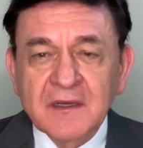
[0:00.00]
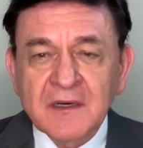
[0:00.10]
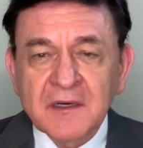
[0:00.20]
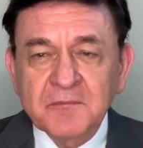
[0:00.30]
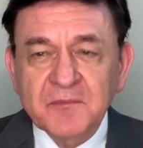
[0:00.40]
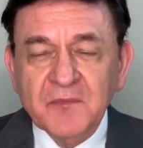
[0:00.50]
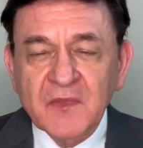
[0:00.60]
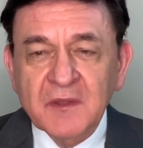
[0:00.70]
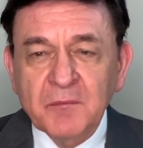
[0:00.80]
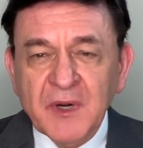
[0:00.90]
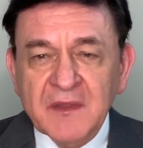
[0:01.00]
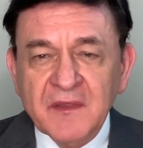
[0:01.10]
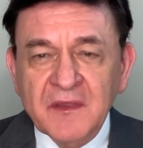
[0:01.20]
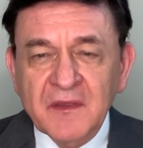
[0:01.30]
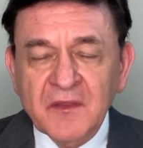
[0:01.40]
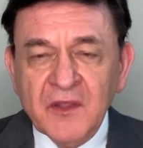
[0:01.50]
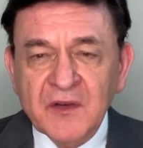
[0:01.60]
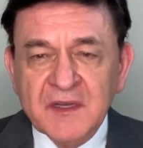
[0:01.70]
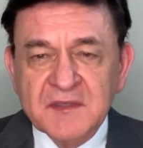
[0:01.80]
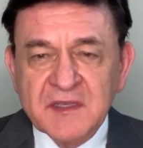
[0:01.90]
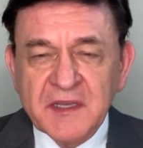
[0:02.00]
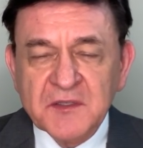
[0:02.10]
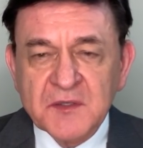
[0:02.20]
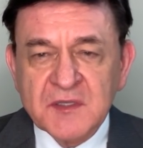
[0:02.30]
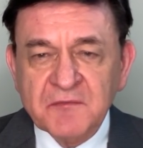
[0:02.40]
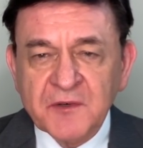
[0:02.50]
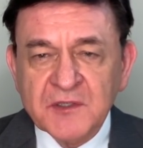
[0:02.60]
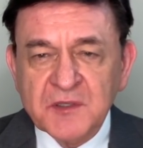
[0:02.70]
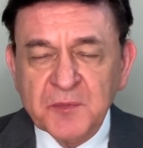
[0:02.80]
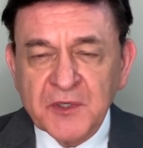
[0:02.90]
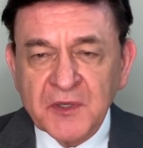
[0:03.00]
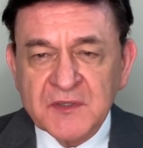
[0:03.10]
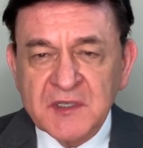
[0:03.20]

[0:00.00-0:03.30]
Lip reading: But the United States was the first to produce